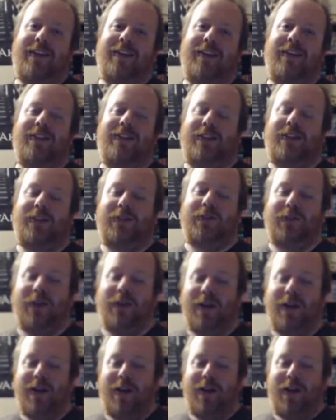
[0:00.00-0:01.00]
So
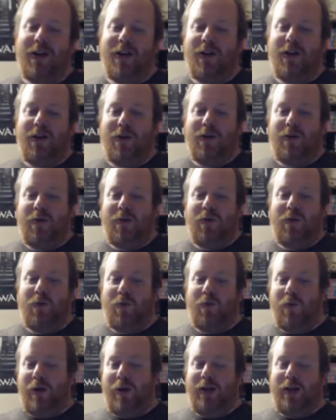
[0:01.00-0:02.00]

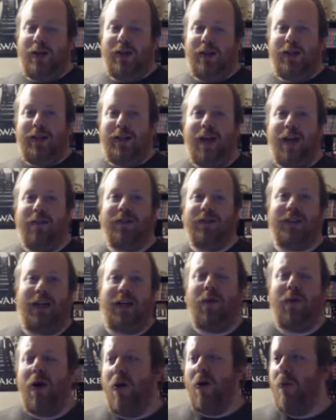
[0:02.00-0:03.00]
when Kate was like,
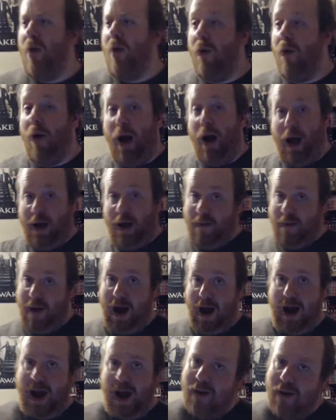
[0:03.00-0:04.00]
"Whoa, whoa, am
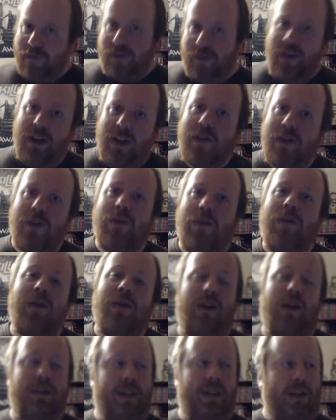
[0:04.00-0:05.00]
I after you?" I
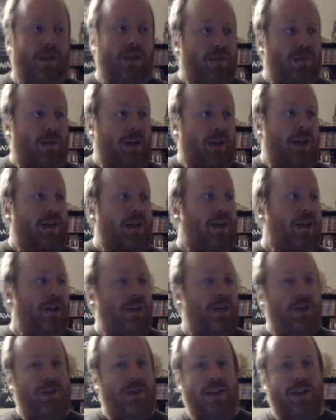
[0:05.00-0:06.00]
was like, "Reed, aren't
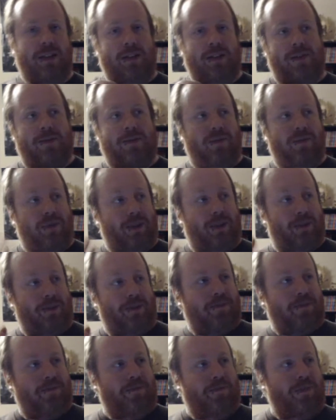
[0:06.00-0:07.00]
you going to
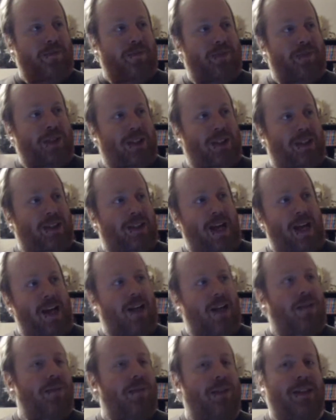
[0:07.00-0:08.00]
stand
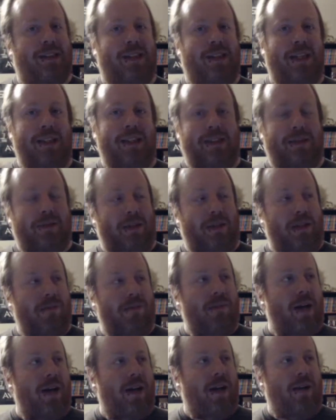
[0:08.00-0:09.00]
up and say something
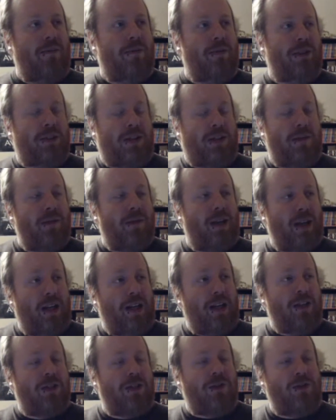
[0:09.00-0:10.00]
about him discriminating
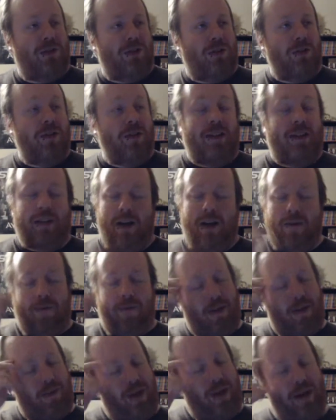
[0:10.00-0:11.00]
against you too?" And I thought,
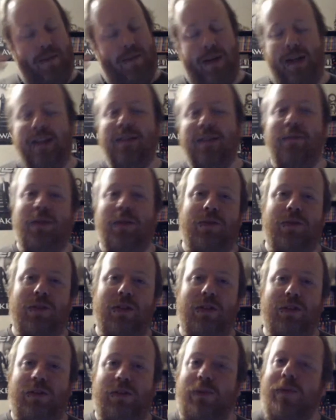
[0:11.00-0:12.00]
well, wait a minute, he's a mutant
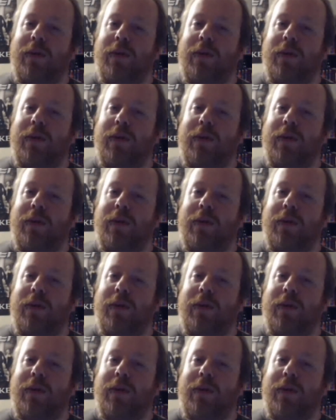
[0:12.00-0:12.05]
too.